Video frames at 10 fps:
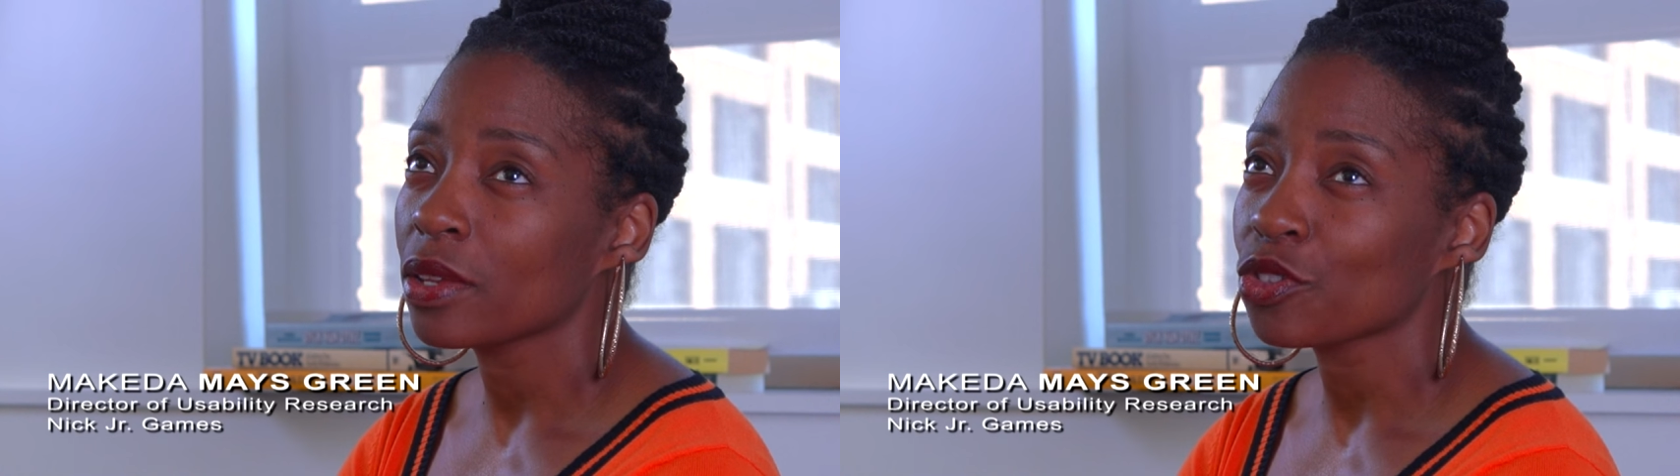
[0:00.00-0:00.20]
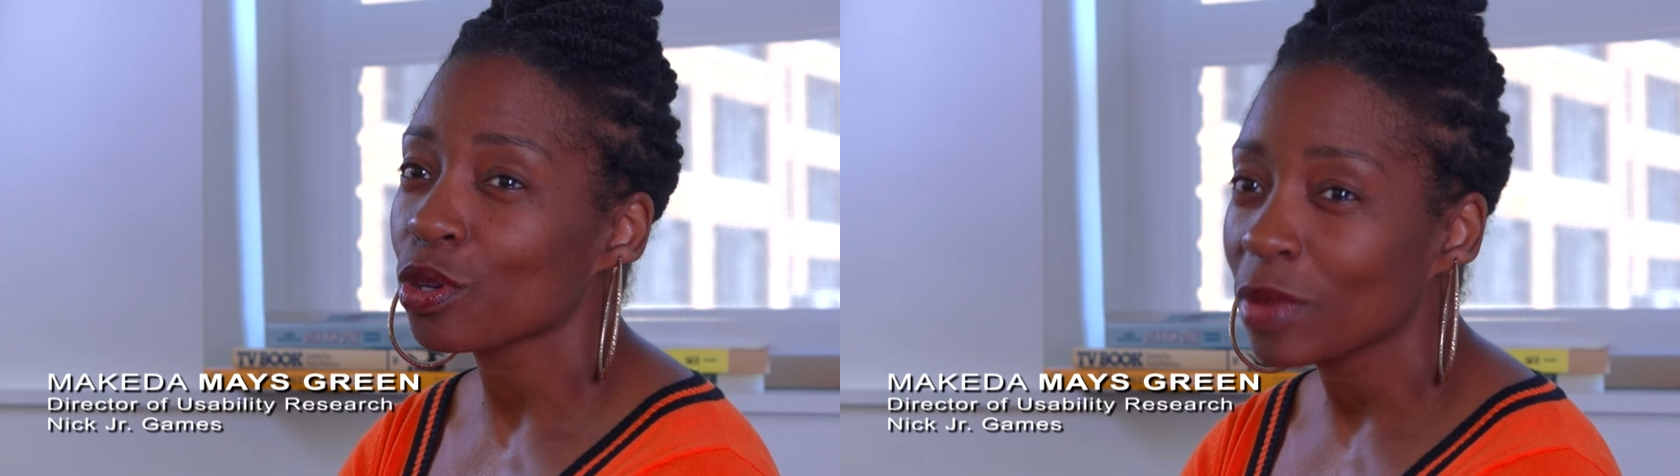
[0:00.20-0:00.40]

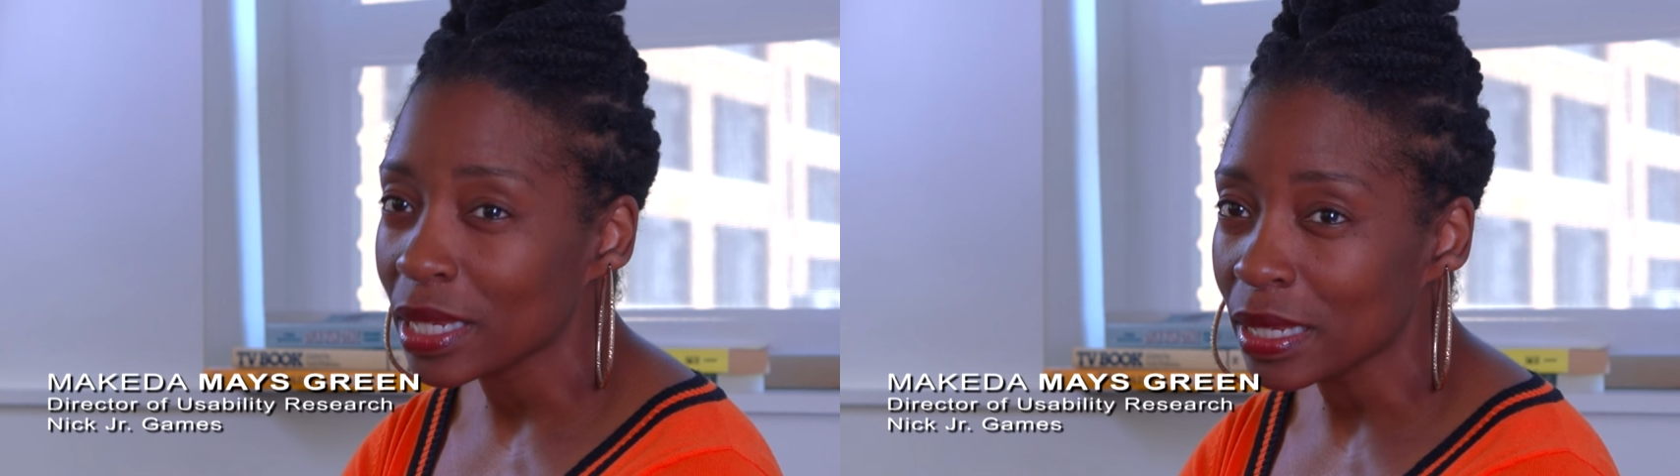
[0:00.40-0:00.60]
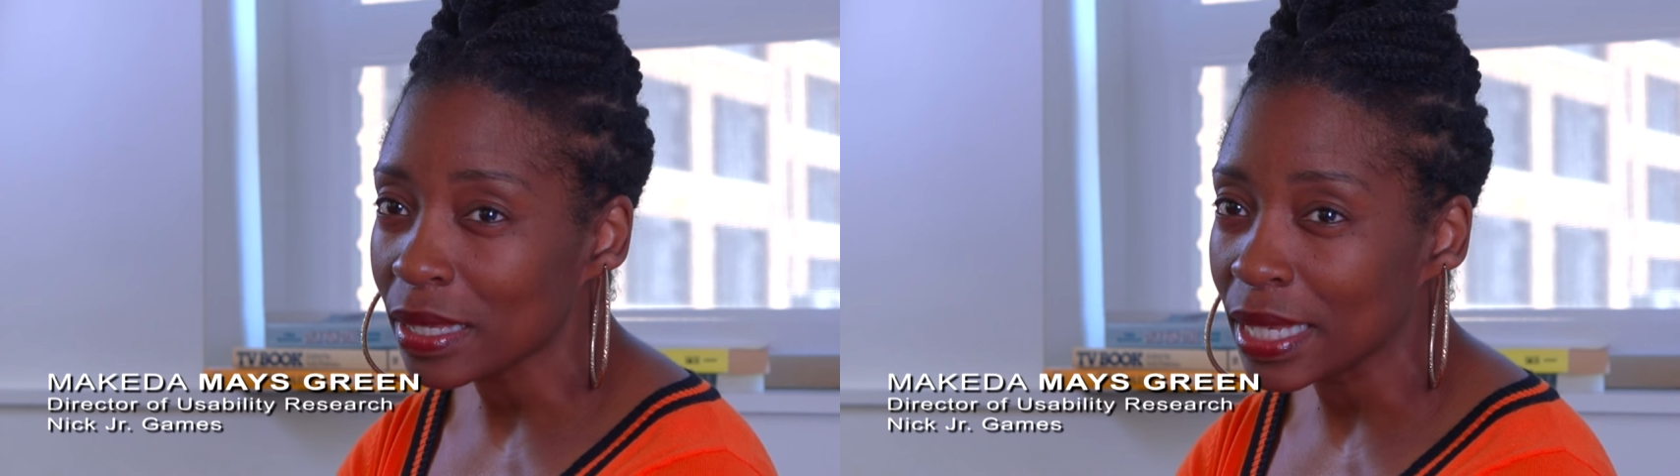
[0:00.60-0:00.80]

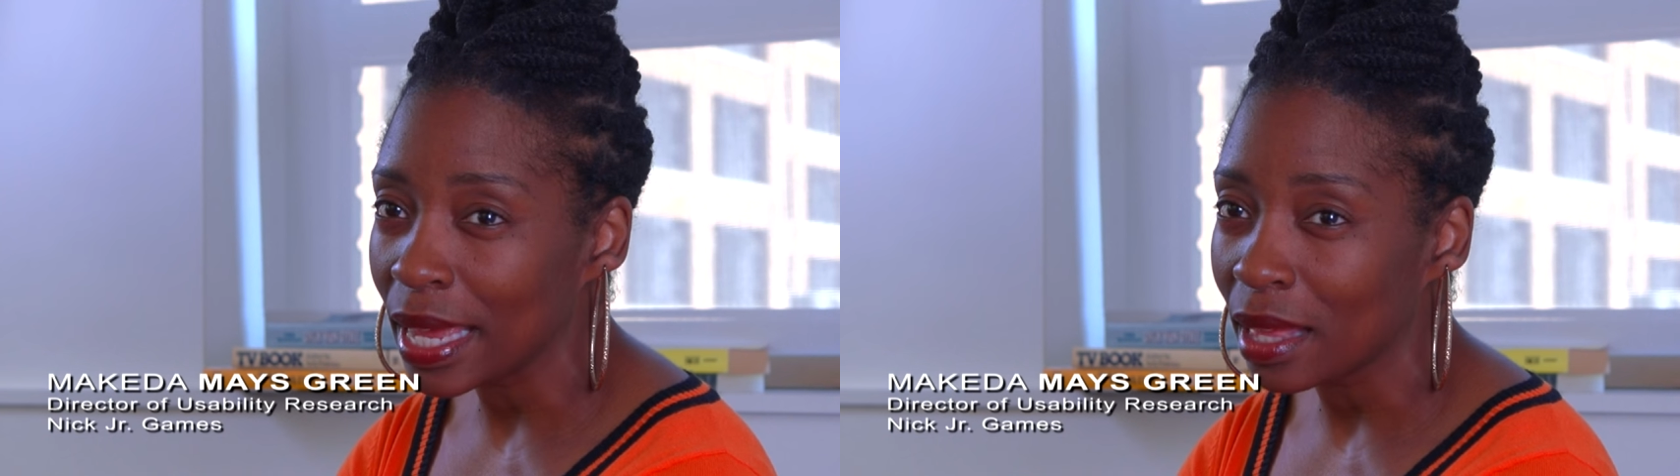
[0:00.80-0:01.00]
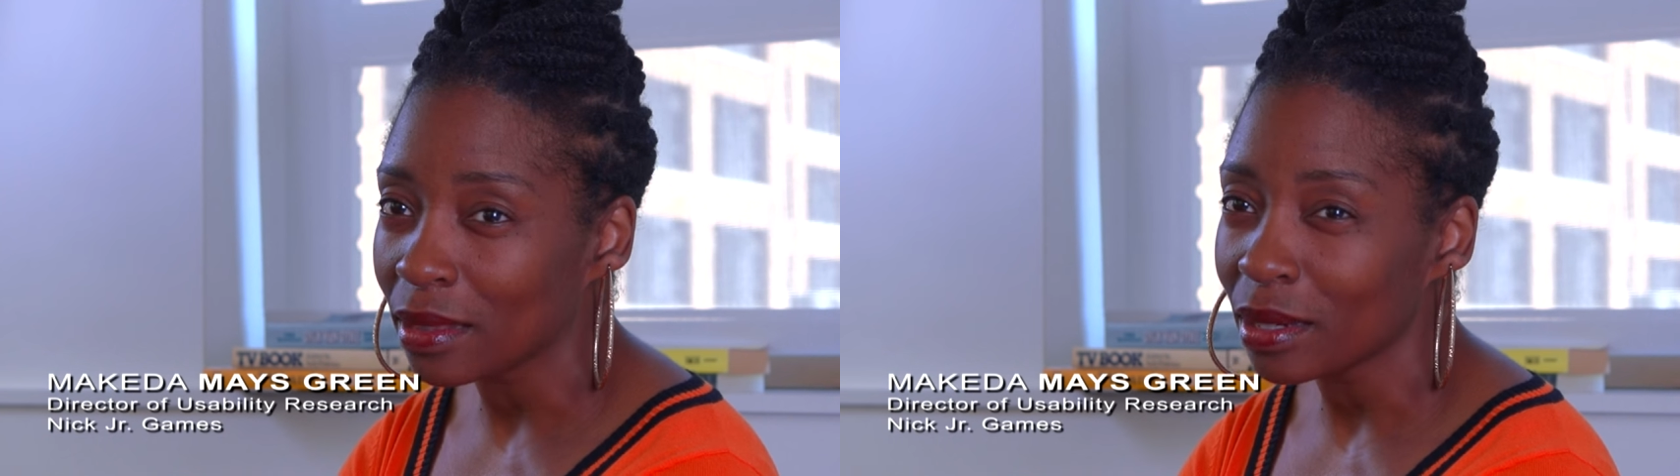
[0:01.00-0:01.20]
tremendous
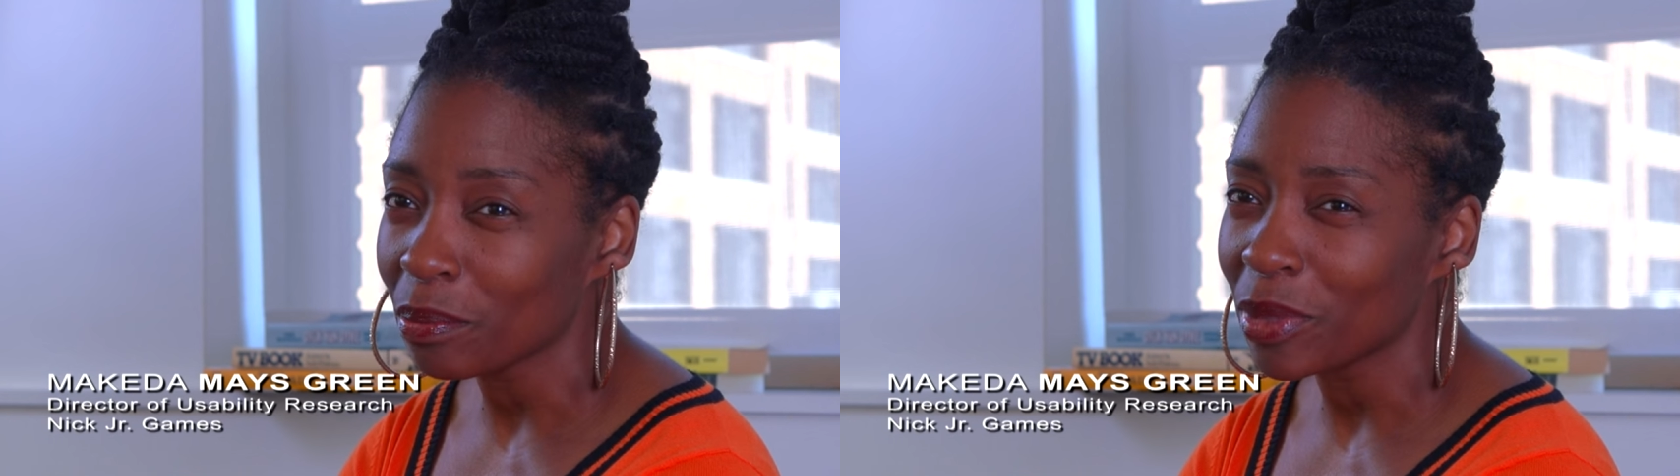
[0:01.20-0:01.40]
talent,